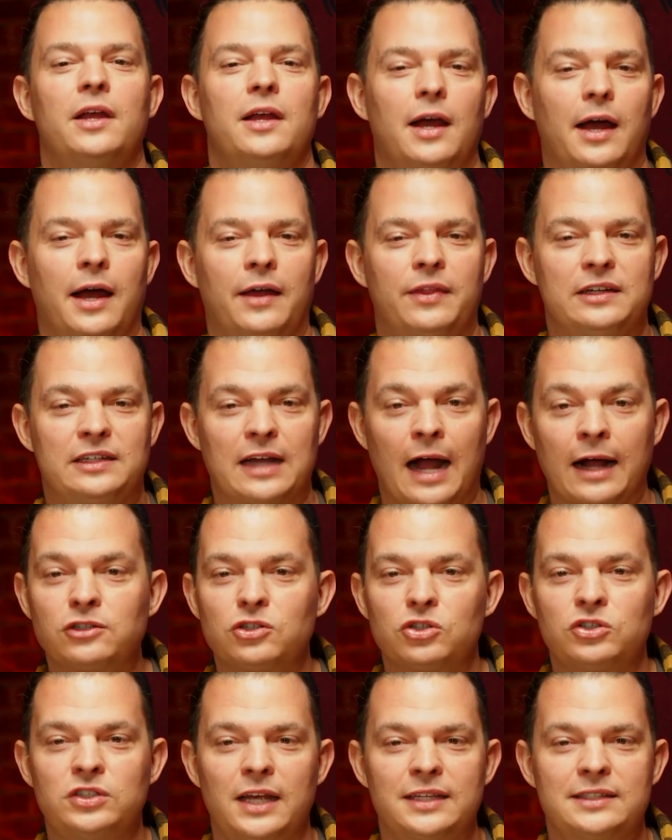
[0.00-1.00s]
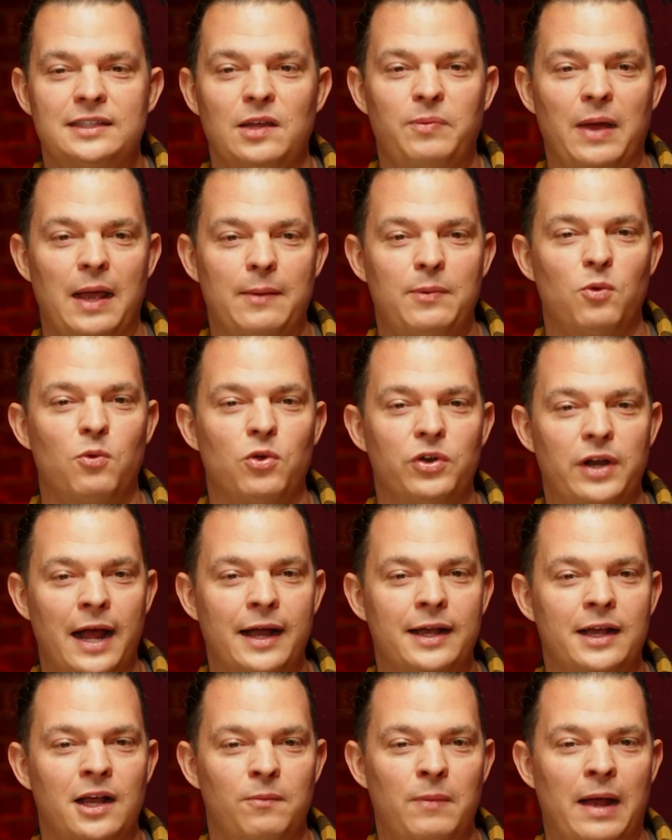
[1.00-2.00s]
Uh, the doctor says the baby will
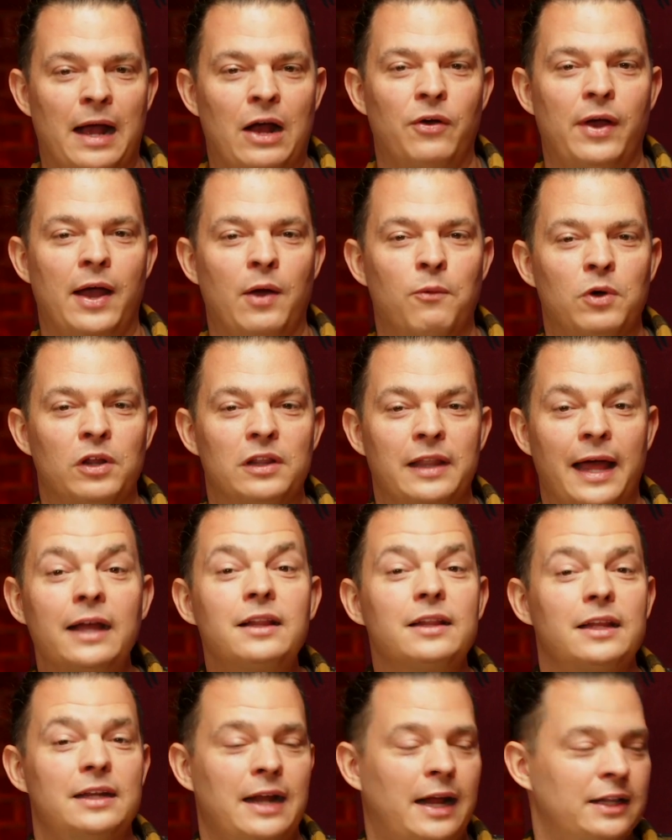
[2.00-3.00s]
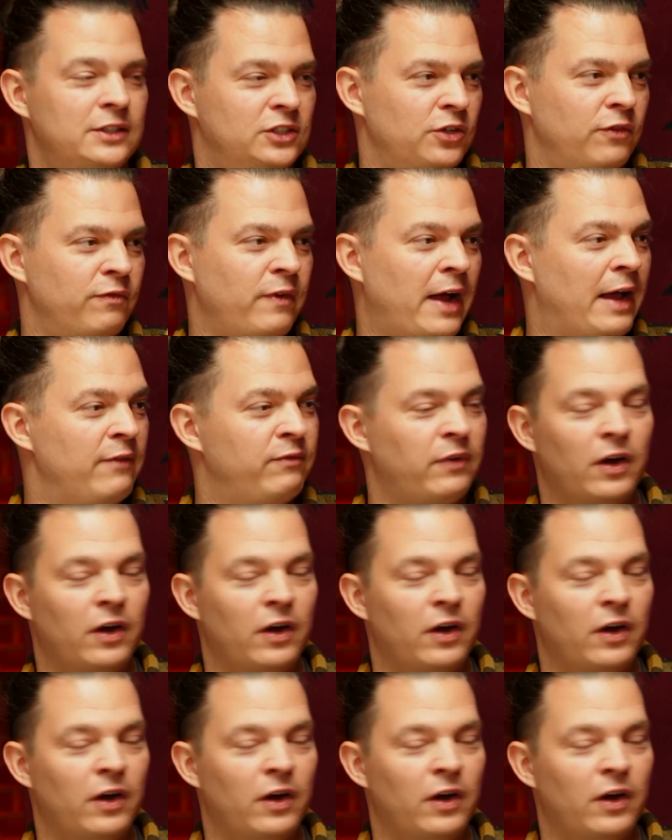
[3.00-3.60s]
not come out and will likely not survive,